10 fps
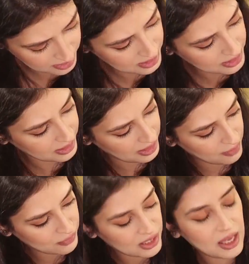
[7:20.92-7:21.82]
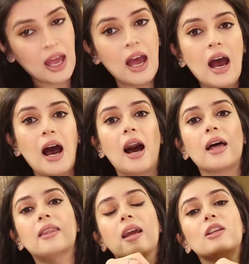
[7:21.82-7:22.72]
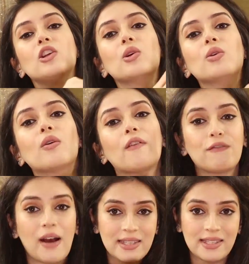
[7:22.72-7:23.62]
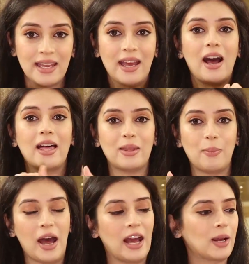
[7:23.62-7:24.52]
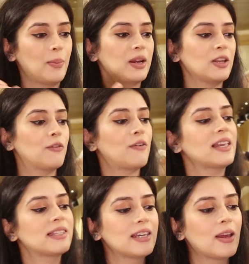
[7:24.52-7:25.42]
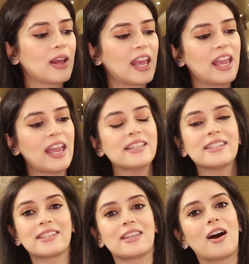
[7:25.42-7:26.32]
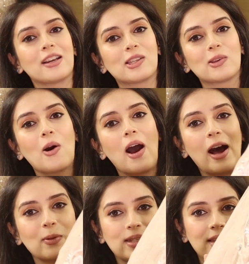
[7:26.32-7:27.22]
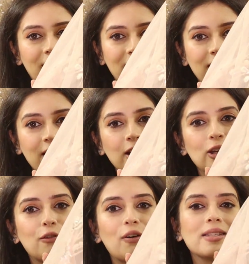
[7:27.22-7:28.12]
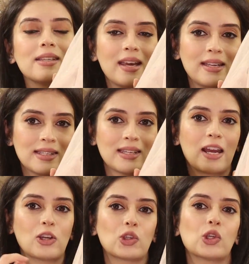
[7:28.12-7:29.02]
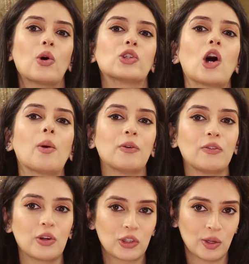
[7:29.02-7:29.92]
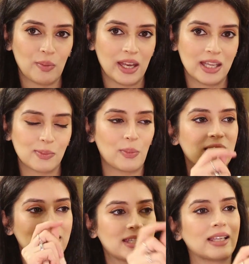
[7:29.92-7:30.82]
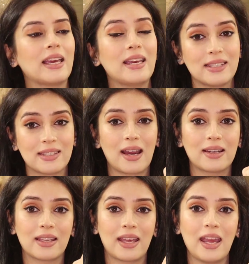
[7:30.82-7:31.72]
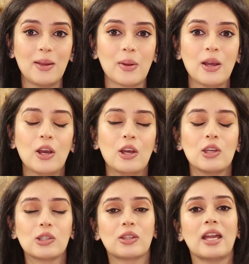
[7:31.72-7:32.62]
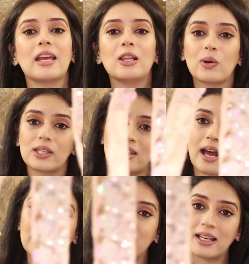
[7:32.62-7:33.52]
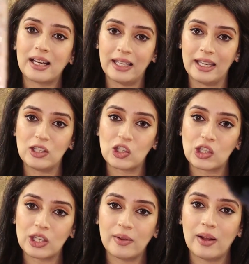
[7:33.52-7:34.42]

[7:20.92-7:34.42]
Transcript: the sleeves and then you fasten it at the back, but you fasten it inside, so not outside. You fasten it inside also on top of your chemise, but it's still inside the cape. So then it looks nice and clinched